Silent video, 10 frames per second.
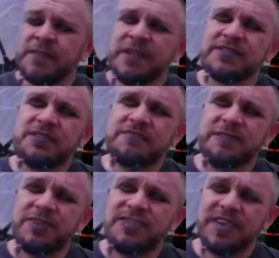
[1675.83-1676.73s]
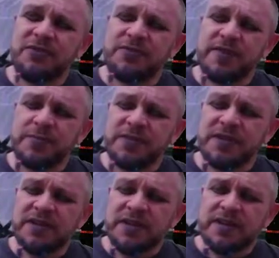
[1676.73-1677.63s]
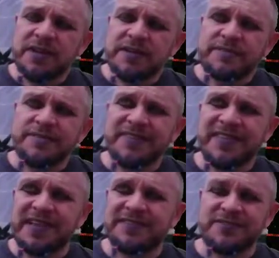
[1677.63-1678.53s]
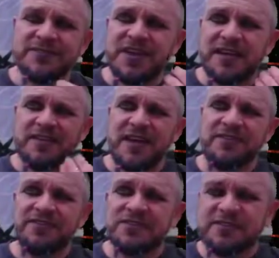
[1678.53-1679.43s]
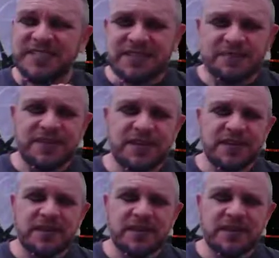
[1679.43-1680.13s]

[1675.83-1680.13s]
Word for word: And so feminist psychotherapy there's not a lot of specific